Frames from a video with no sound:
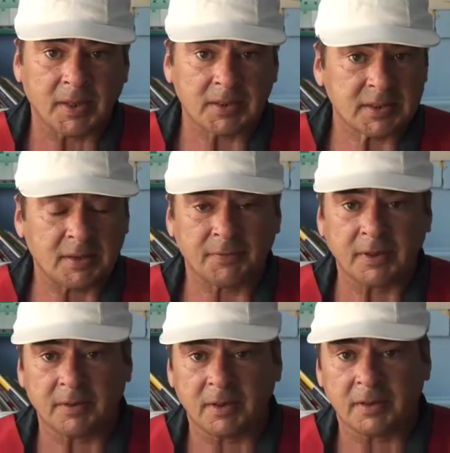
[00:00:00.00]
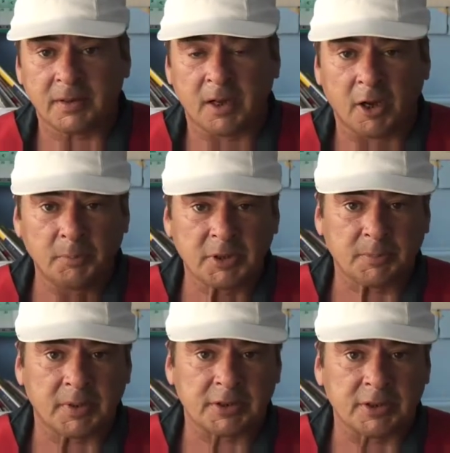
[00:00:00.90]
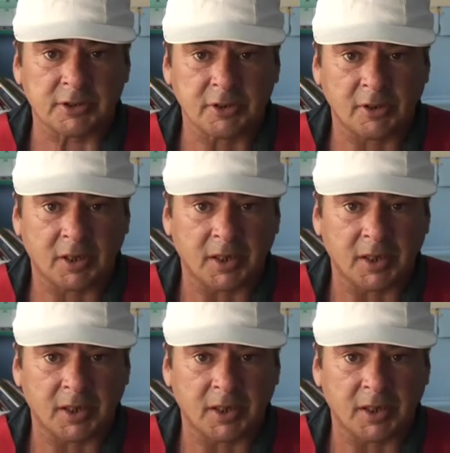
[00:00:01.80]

That's something a homeless person is not